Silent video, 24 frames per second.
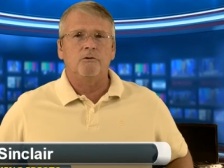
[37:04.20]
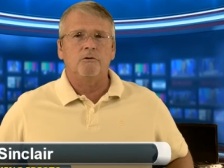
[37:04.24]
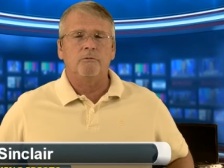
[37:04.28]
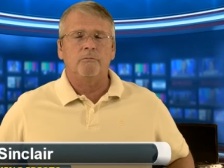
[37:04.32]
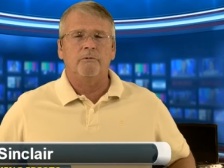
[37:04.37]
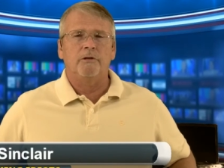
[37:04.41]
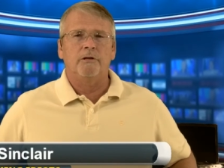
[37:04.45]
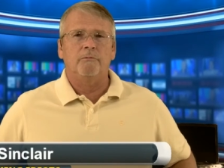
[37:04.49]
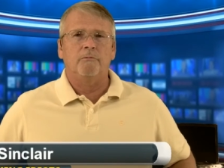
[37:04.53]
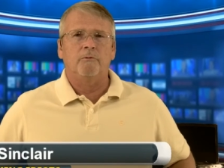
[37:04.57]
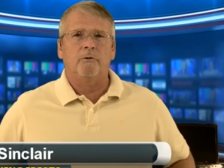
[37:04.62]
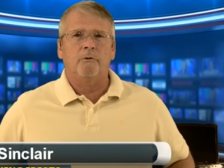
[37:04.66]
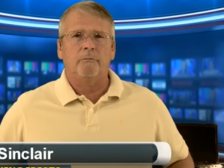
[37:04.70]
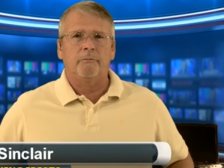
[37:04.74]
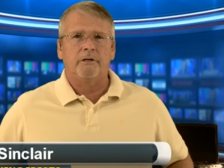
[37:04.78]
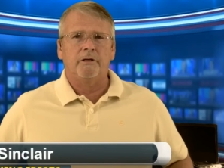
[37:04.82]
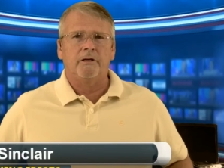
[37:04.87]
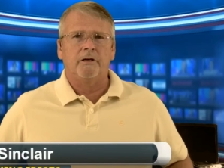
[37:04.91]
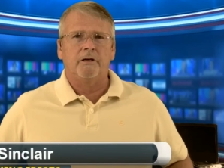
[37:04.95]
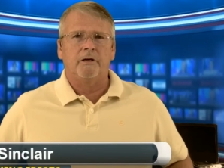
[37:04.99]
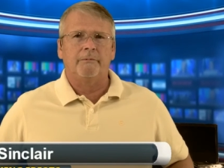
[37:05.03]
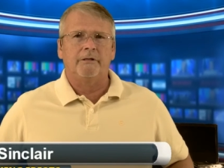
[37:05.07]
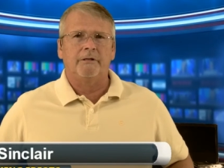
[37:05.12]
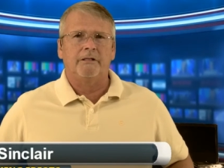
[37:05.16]
They won't be
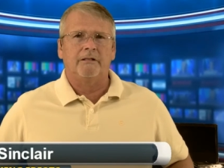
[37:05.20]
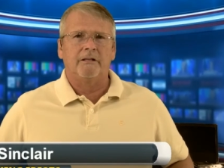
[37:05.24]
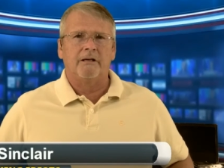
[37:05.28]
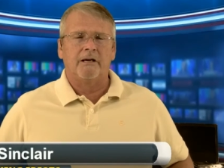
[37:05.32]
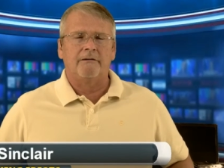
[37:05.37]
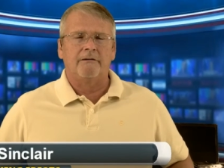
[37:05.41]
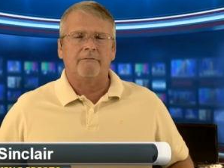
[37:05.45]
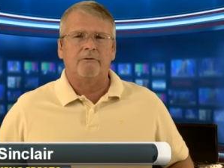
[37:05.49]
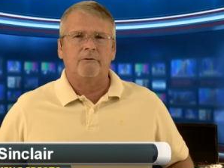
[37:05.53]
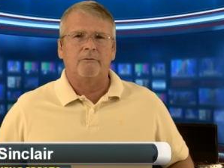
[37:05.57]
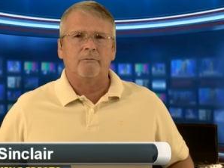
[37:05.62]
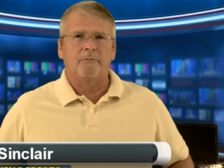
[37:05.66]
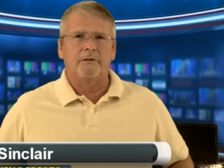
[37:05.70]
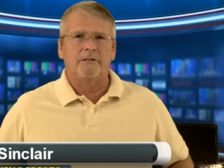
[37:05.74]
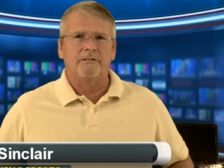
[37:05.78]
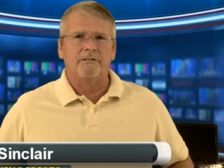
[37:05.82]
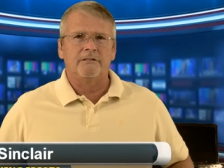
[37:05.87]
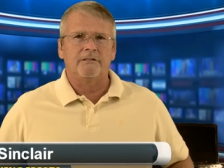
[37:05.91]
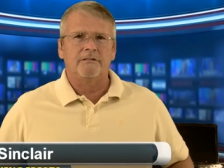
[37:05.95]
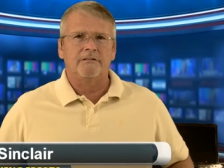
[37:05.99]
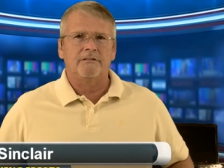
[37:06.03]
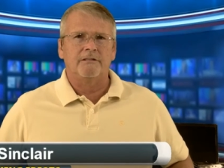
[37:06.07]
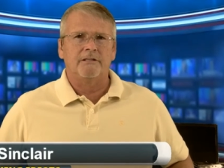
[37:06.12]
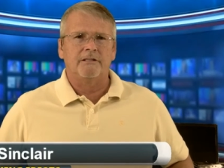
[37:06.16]
coming live on
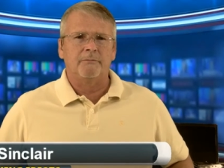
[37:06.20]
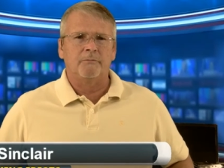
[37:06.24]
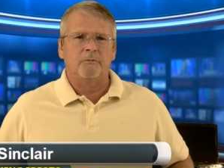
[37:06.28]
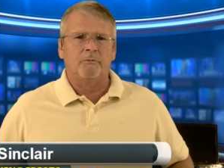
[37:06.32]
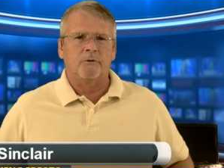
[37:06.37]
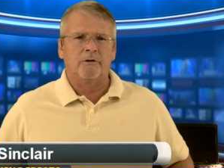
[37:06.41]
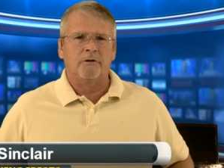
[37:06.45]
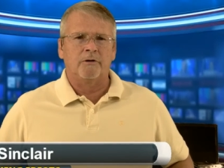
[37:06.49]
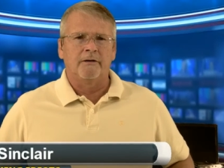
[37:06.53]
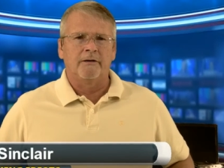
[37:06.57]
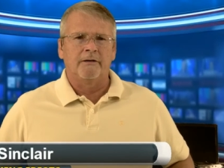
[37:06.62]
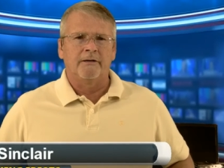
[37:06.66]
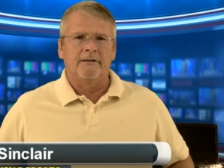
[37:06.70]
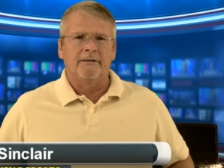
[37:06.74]
Wednesdays anymore.